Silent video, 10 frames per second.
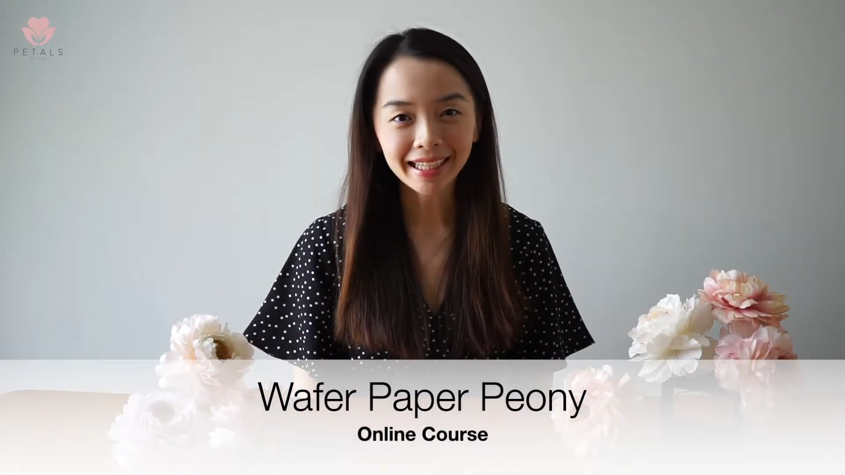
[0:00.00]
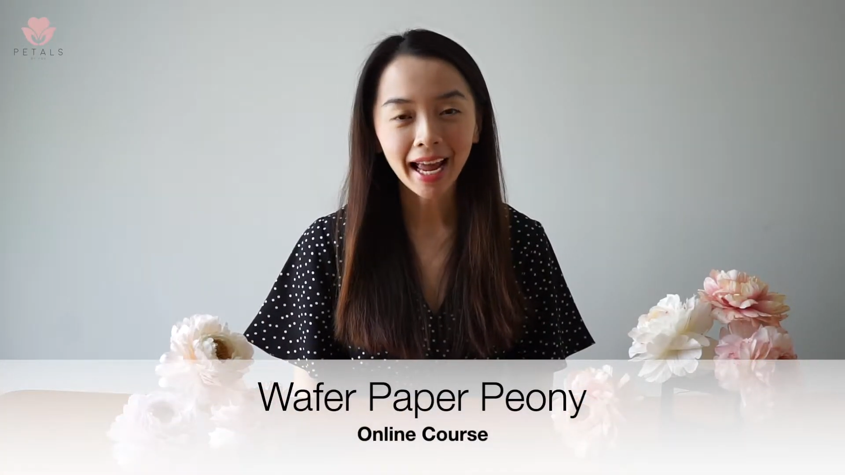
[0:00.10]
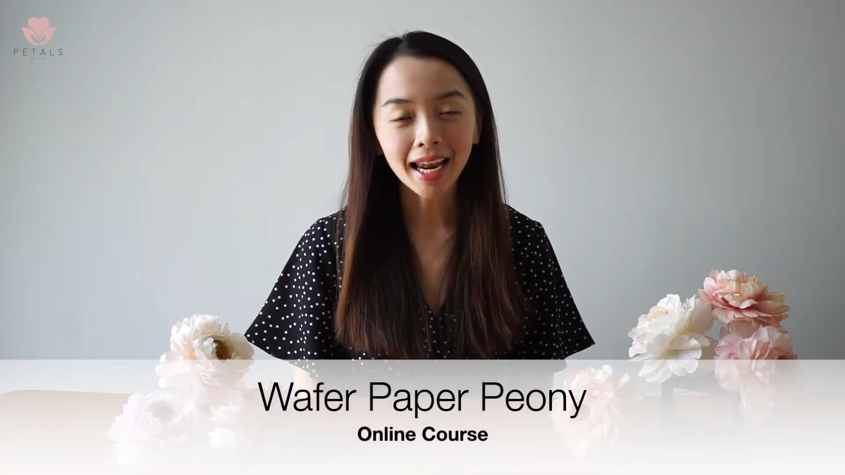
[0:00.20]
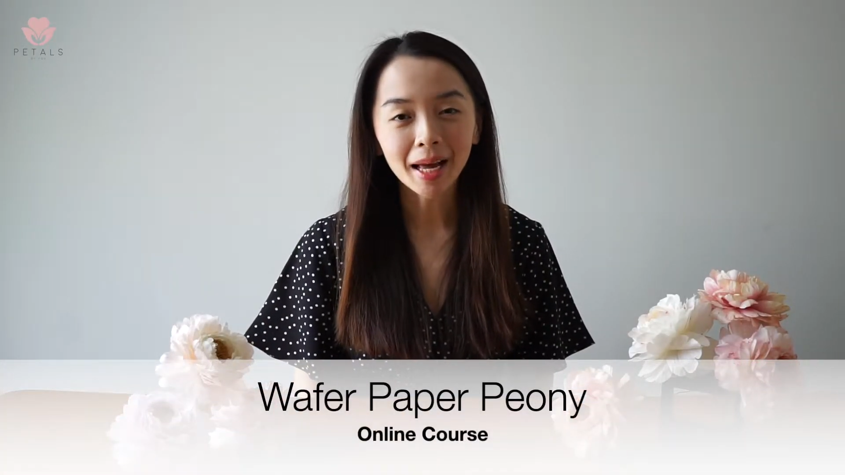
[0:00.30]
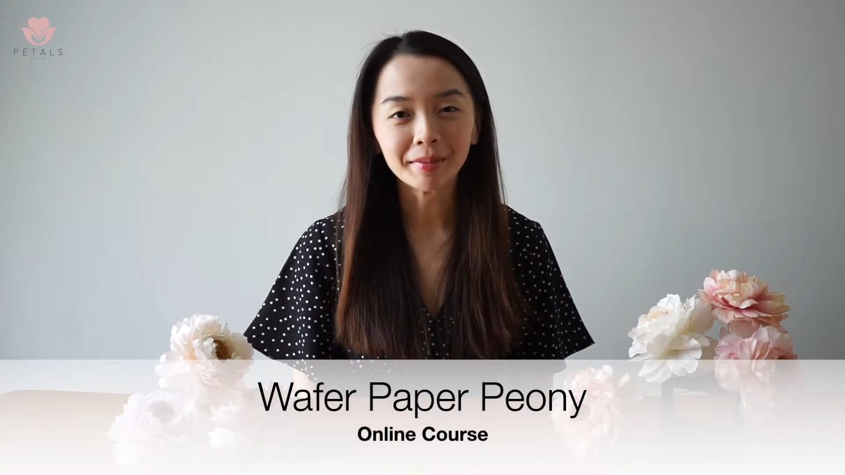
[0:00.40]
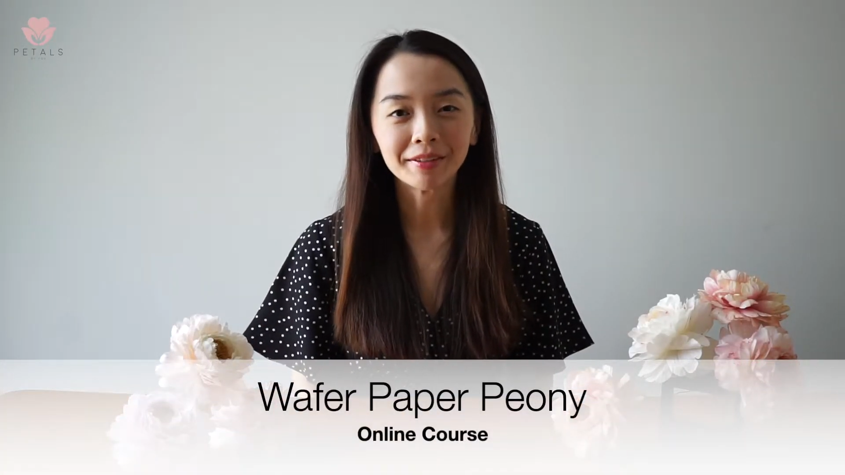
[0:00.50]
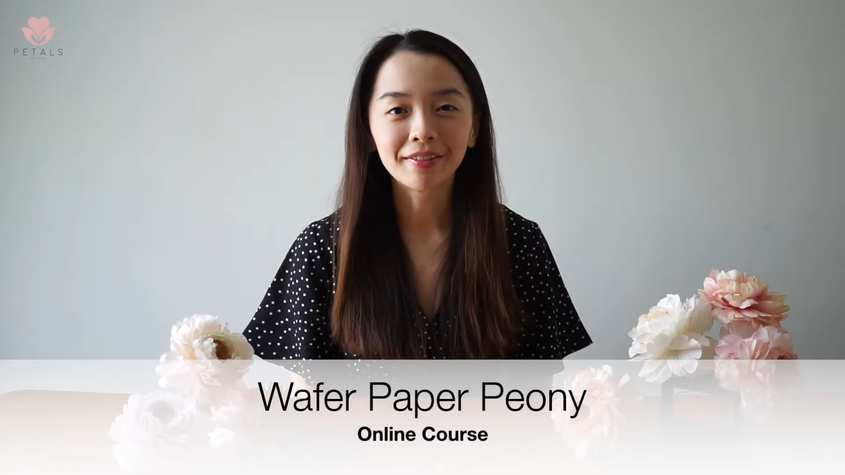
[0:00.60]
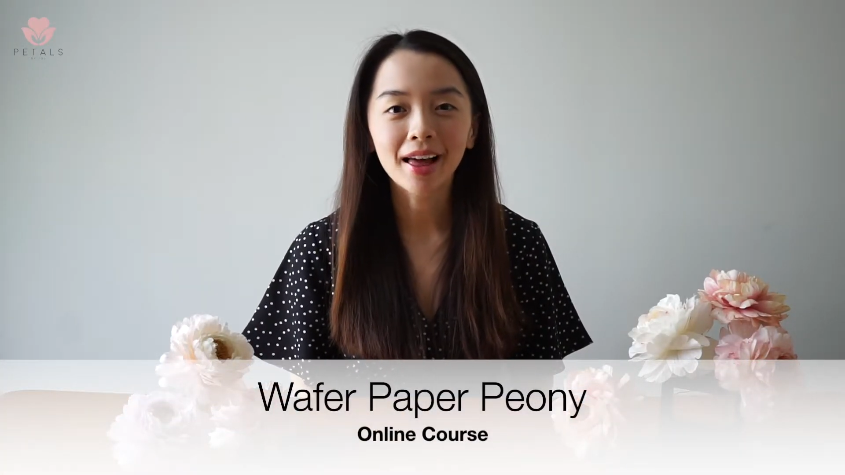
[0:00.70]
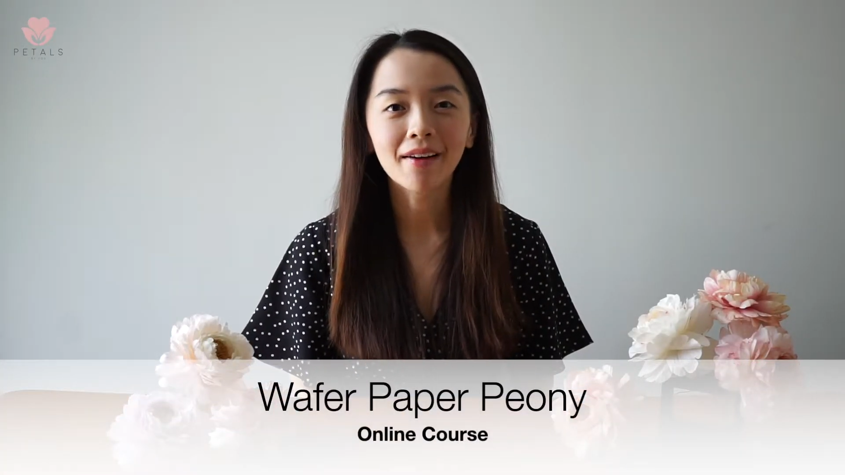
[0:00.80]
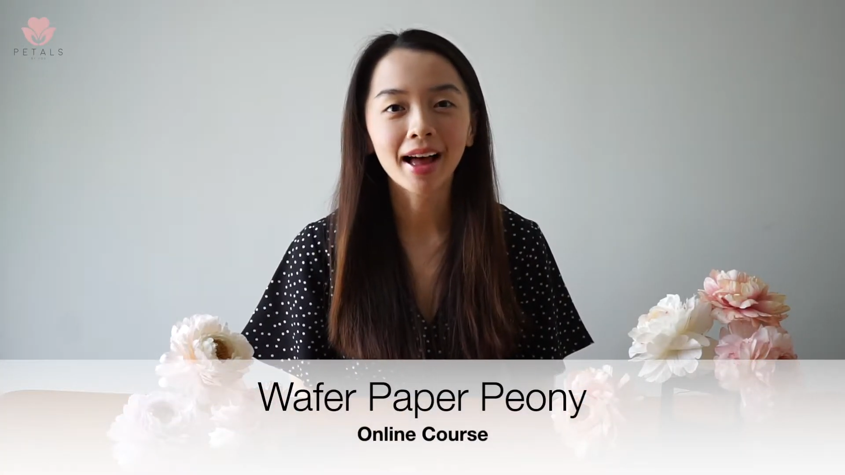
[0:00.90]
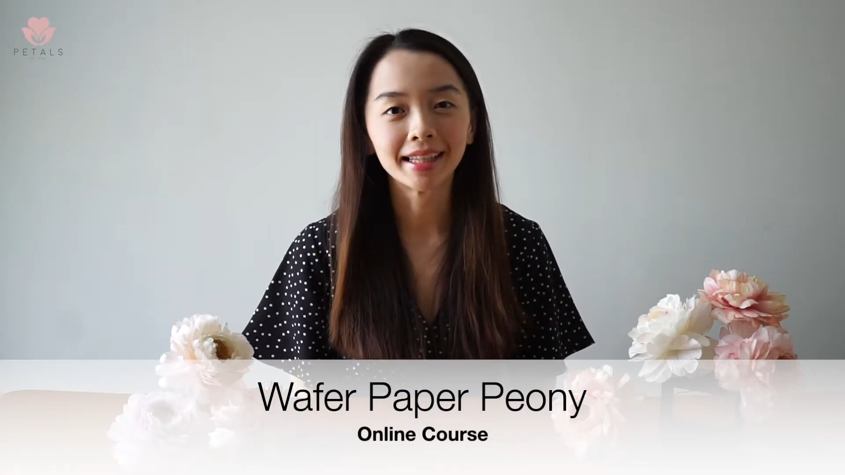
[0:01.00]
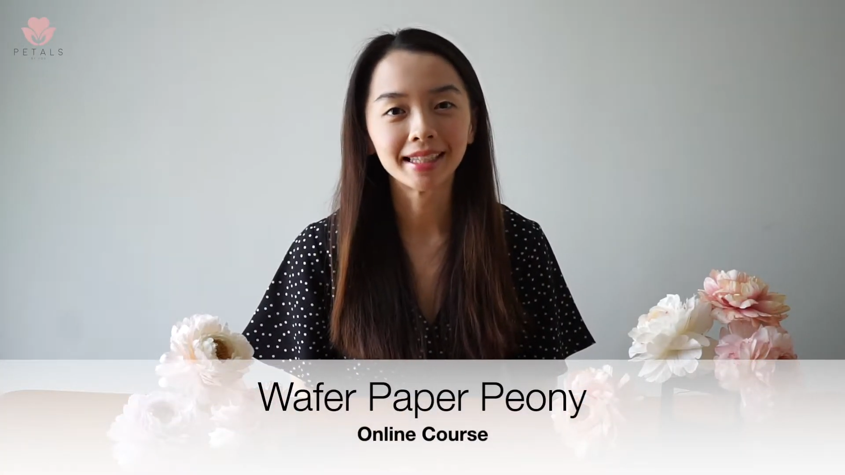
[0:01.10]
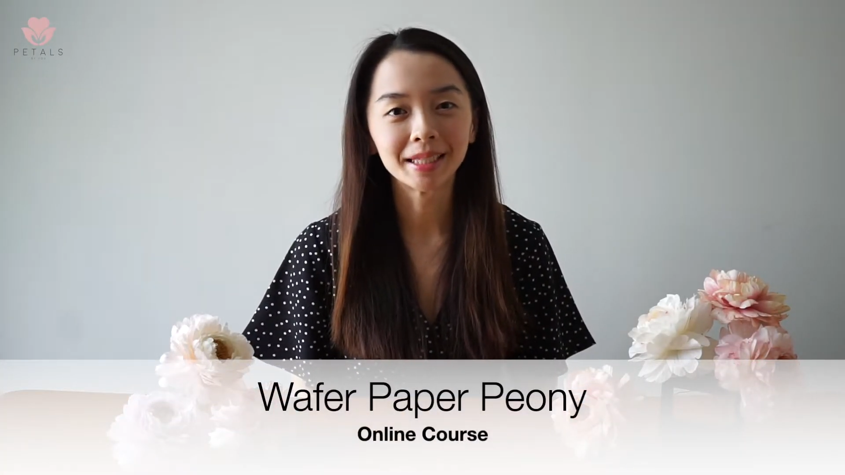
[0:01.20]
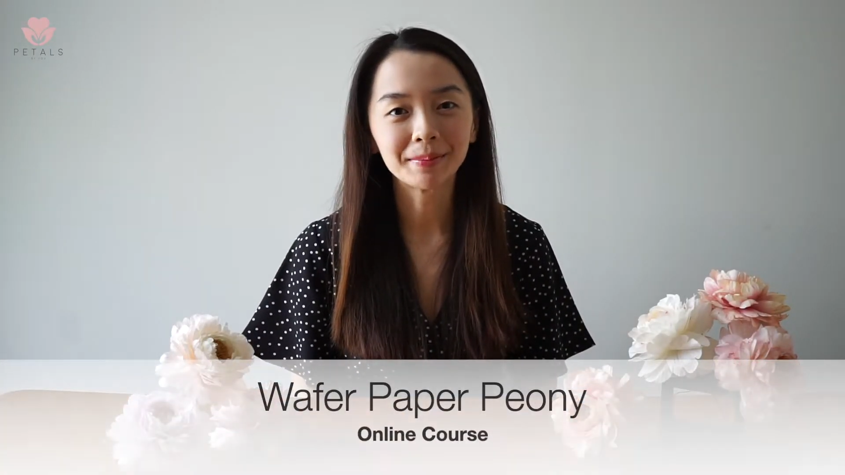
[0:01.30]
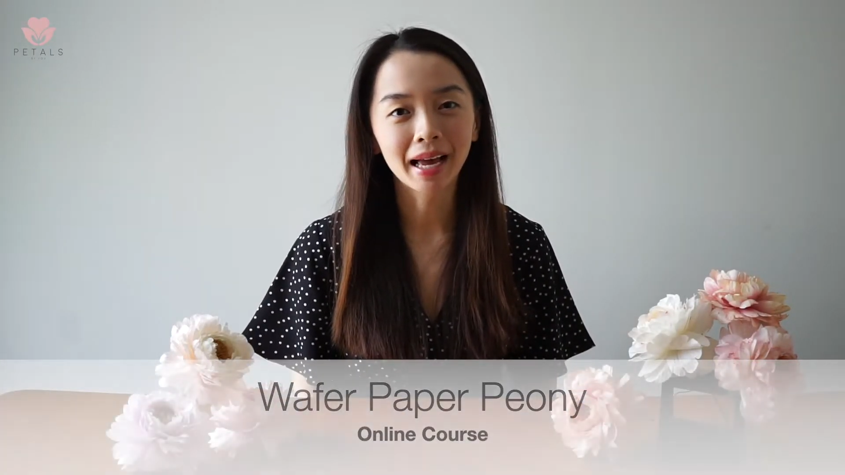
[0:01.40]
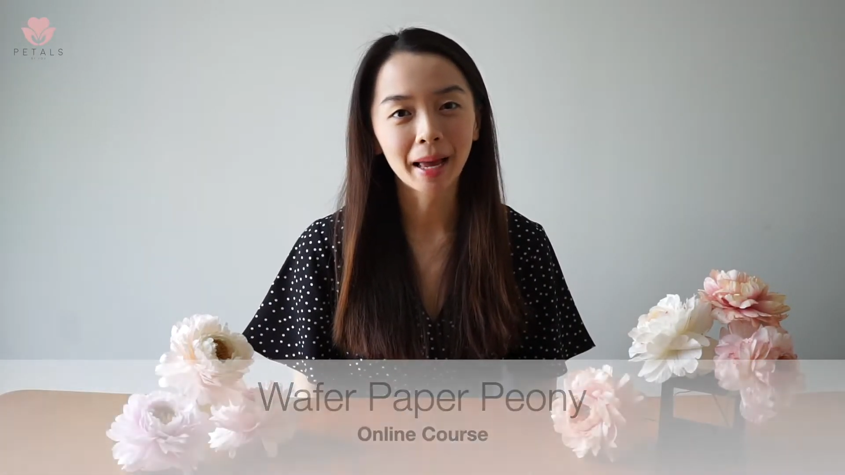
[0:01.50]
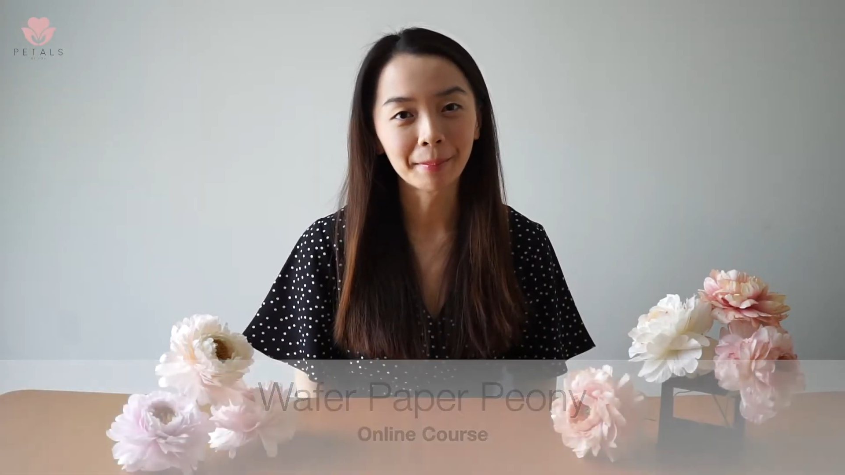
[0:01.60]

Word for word: Ling and I'm the flower artist